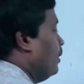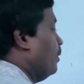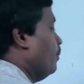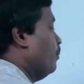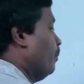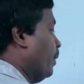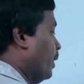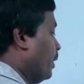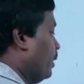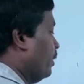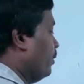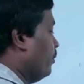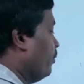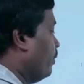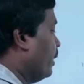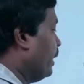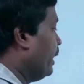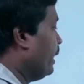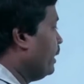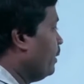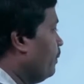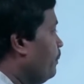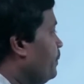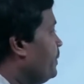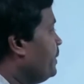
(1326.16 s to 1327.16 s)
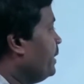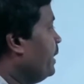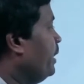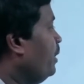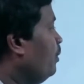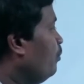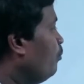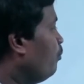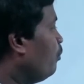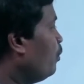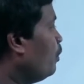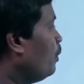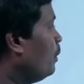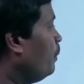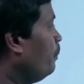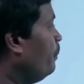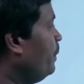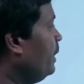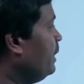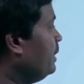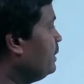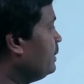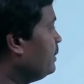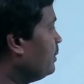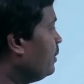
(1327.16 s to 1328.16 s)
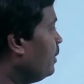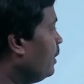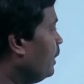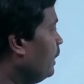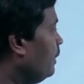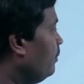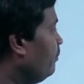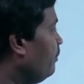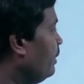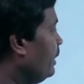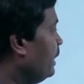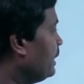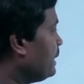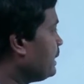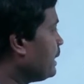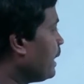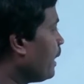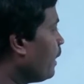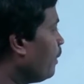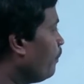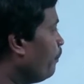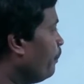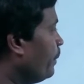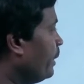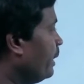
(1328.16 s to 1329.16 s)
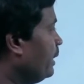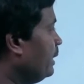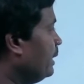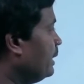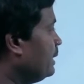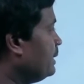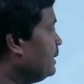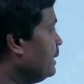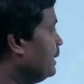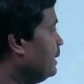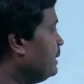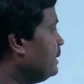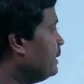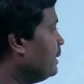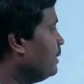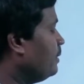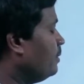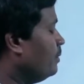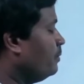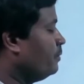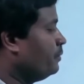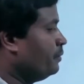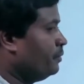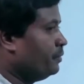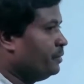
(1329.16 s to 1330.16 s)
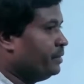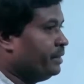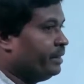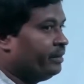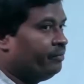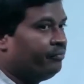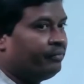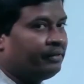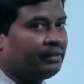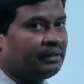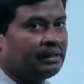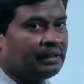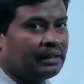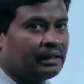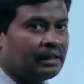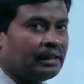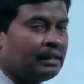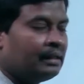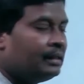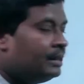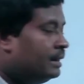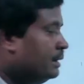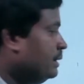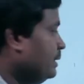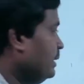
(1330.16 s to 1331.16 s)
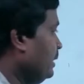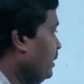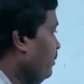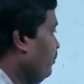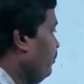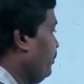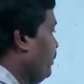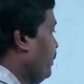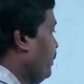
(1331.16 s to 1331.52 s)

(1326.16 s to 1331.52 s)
but why I am saying 4 means always companion cells are associated with the sieve